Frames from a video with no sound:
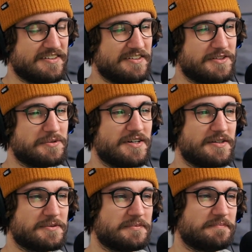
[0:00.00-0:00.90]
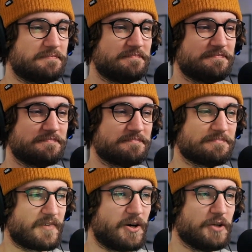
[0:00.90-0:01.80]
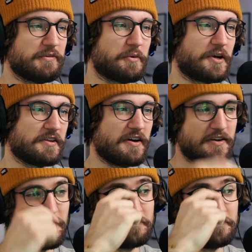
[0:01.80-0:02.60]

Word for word: Oh, wow. all of them gonna die, huh?